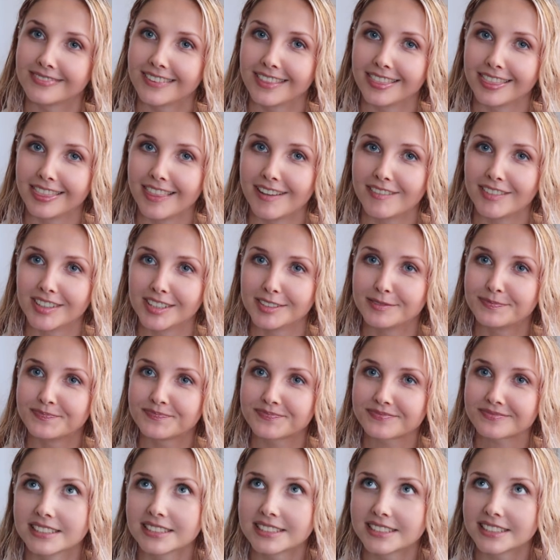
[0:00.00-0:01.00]
level.
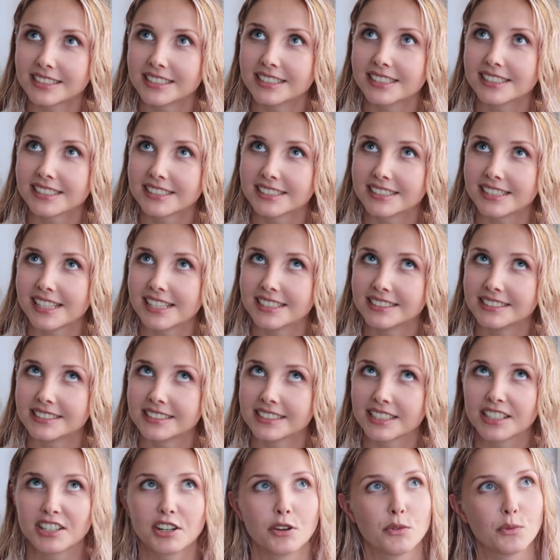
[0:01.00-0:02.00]
The thing is
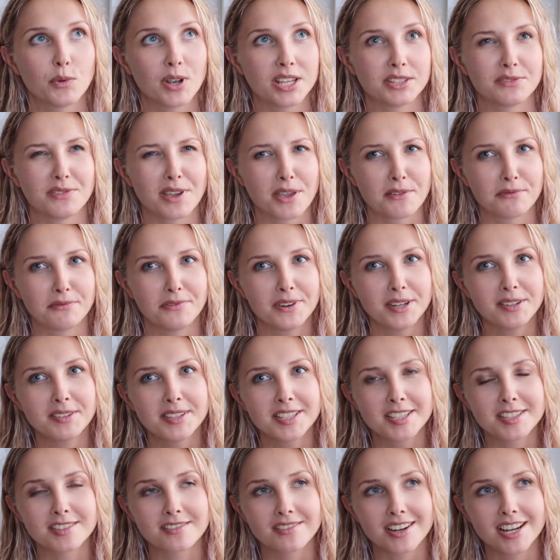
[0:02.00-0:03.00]
that when we're very
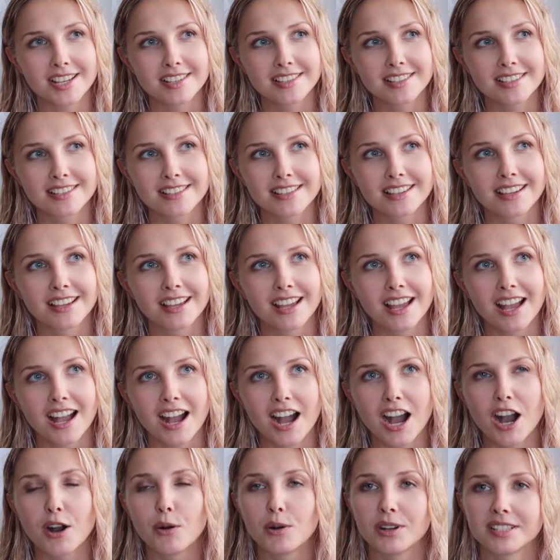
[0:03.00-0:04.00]
stressed,
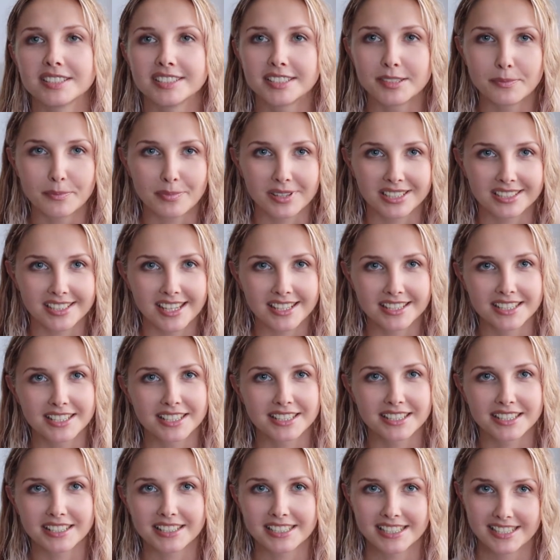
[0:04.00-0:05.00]
our
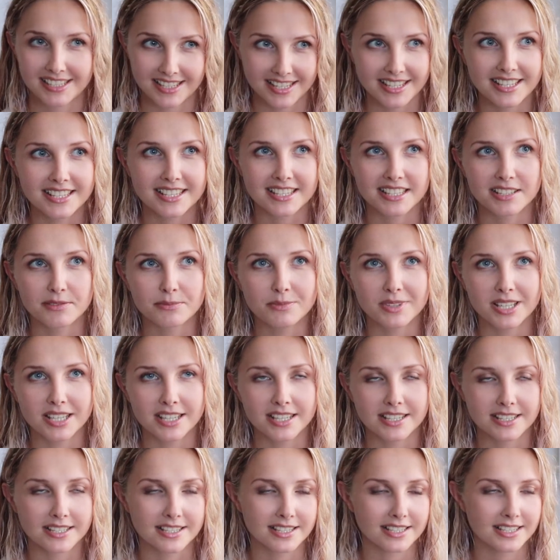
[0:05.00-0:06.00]
sympathetic system
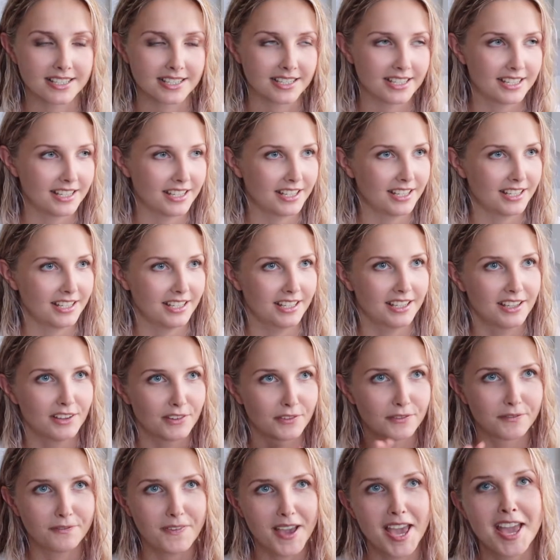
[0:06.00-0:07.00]
is
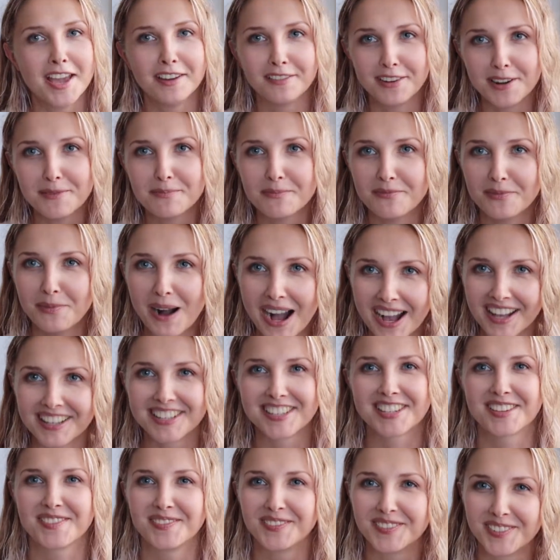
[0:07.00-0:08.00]
very
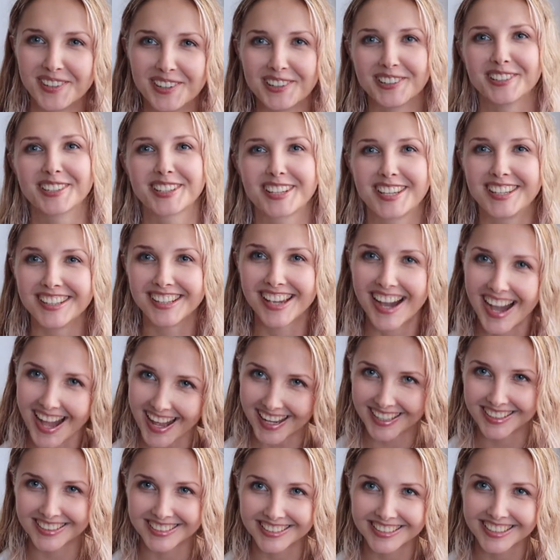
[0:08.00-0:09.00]
much working
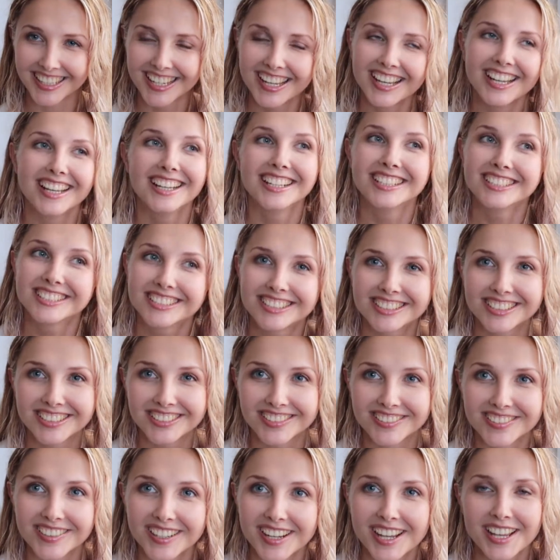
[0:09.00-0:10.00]
hard.
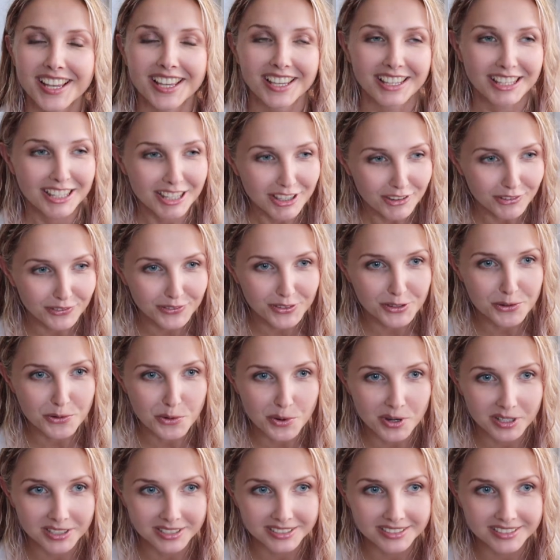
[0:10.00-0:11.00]
So if you
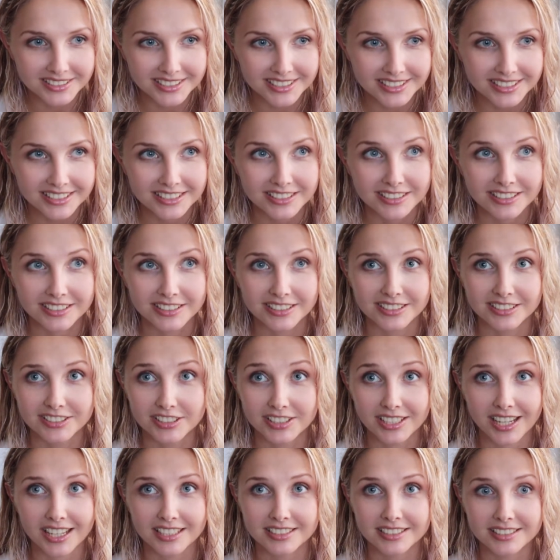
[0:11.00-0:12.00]
want,
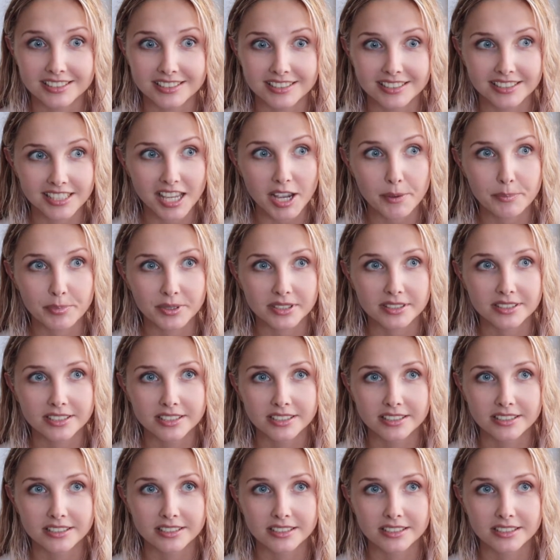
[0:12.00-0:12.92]
just stop it.